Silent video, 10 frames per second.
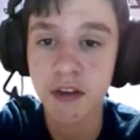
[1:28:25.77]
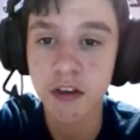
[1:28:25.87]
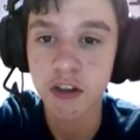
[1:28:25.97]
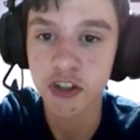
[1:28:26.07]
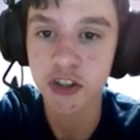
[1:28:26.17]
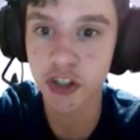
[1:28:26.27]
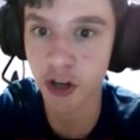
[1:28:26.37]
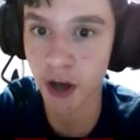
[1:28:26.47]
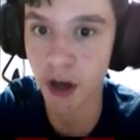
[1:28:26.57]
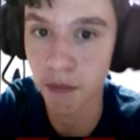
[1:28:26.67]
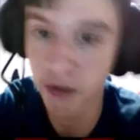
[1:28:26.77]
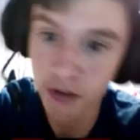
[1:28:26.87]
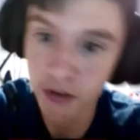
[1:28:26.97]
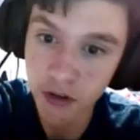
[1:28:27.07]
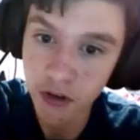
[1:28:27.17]
Shut up!
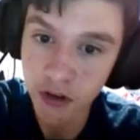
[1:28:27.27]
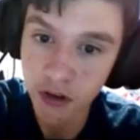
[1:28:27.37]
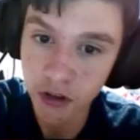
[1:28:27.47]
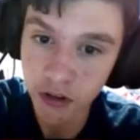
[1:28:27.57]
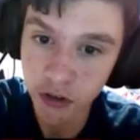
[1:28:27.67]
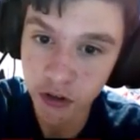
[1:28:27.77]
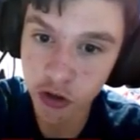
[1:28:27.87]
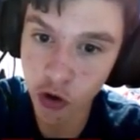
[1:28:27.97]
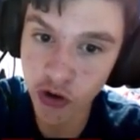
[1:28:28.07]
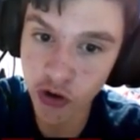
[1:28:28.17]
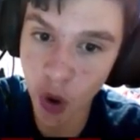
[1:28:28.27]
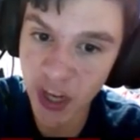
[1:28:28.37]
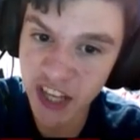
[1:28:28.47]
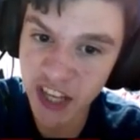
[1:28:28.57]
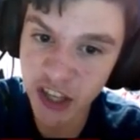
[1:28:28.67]
You don't know
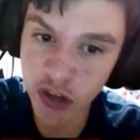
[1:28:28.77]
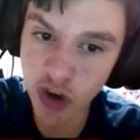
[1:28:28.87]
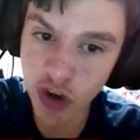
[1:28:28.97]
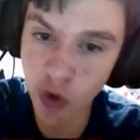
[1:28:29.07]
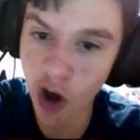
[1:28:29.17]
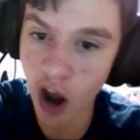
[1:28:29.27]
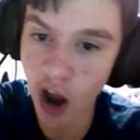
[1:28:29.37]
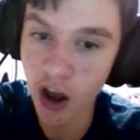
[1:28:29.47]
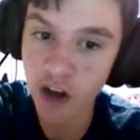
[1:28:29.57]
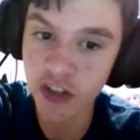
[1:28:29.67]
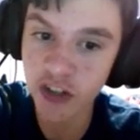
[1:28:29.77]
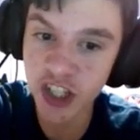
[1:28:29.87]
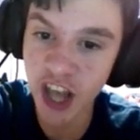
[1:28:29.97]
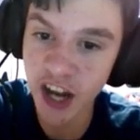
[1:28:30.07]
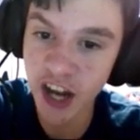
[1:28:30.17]
anything. You don't know how
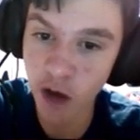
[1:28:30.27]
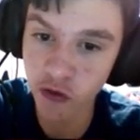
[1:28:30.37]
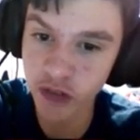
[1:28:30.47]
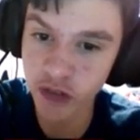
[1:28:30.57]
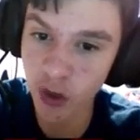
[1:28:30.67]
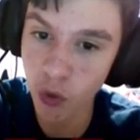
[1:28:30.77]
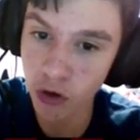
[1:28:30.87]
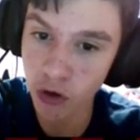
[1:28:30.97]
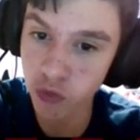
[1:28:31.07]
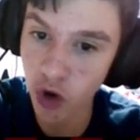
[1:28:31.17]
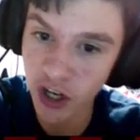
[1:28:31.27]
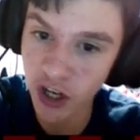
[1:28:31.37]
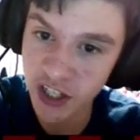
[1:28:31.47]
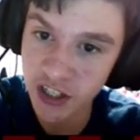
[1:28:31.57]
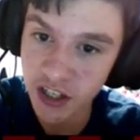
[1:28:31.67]
understand how the real world works.